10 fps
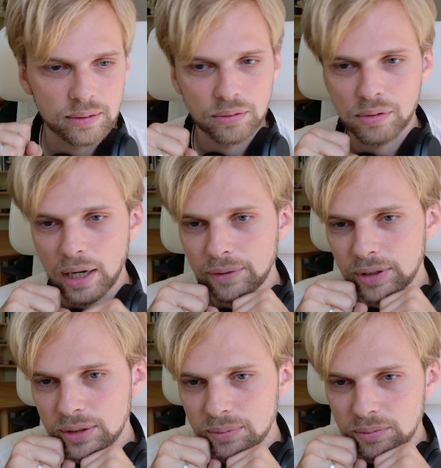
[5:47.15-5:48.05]

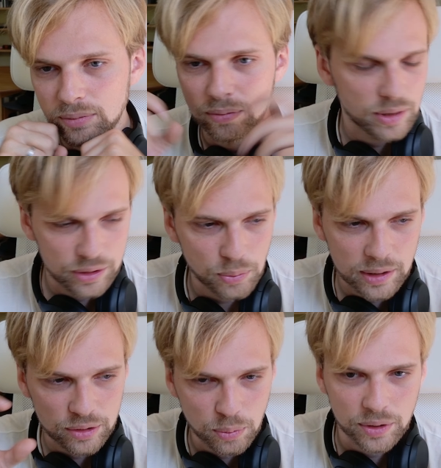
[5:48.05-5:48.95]
graphics, as well
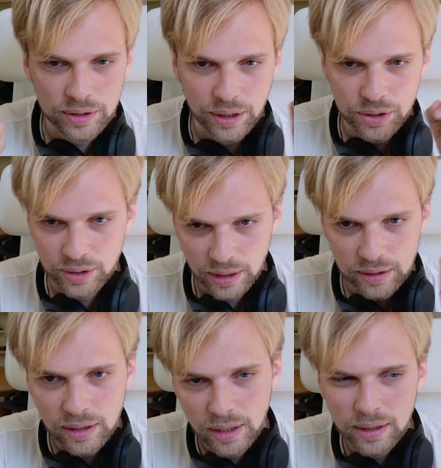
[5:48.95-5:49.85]
as workstation
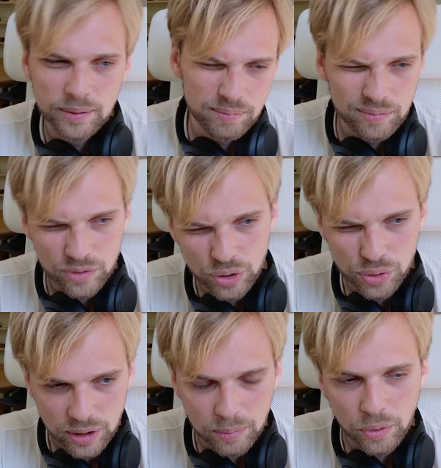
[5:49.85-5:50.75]
and
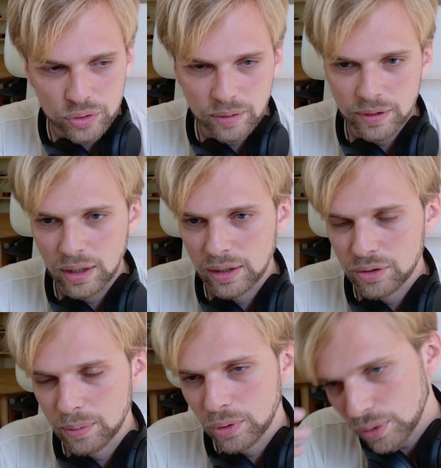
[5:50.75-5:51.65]
usually most of the
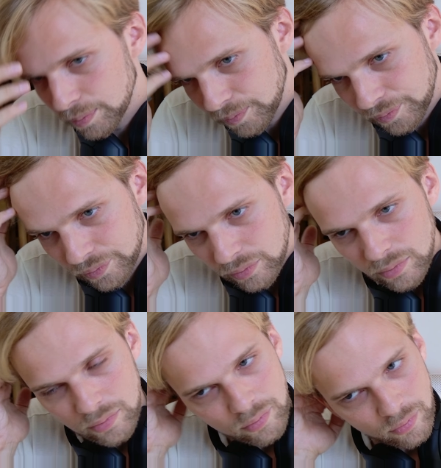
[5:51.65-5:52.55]
ultrabooks,
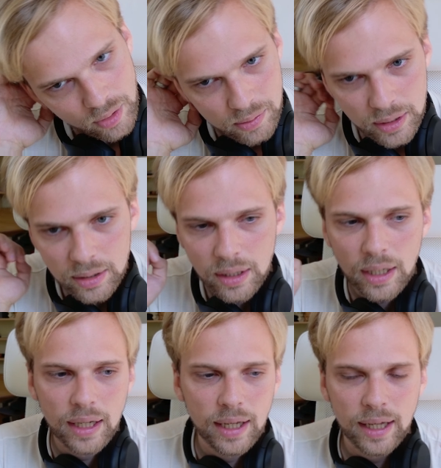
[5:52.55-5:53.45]
right?
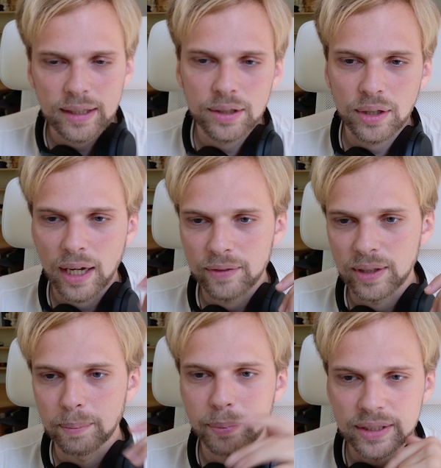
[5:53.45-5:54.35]
And then you have the
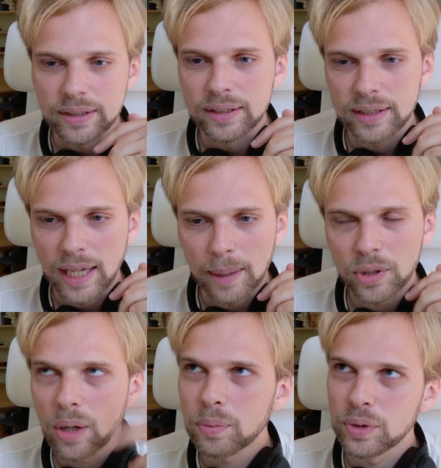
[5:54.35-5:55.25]
business
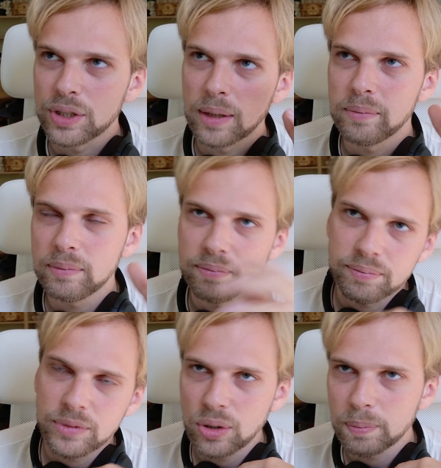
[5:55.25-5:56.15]
laptop, which I'm
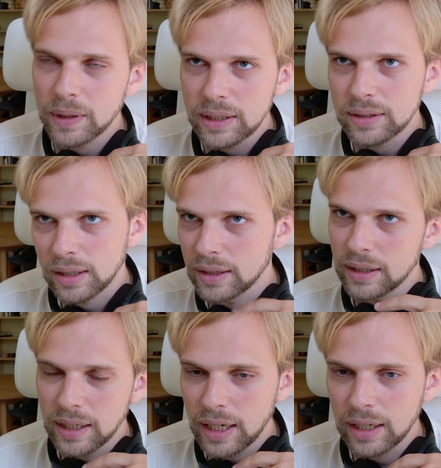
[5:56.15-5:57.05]
placed at the
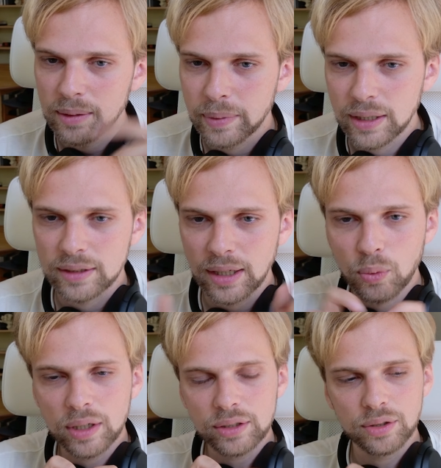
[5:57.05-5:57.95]
end because I
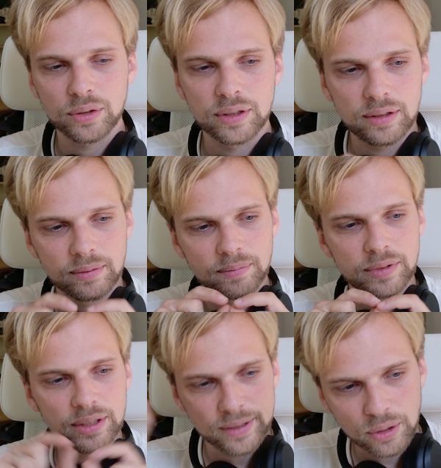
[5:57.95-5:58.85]
want to
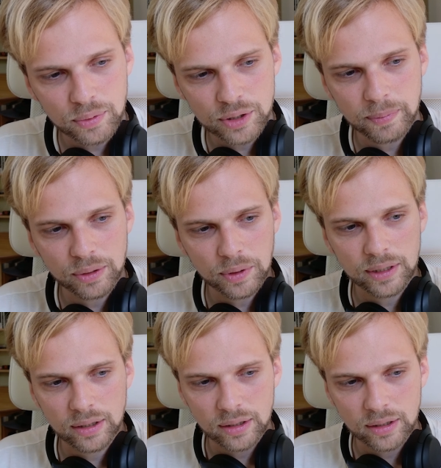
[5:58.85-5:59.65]
distinguish between an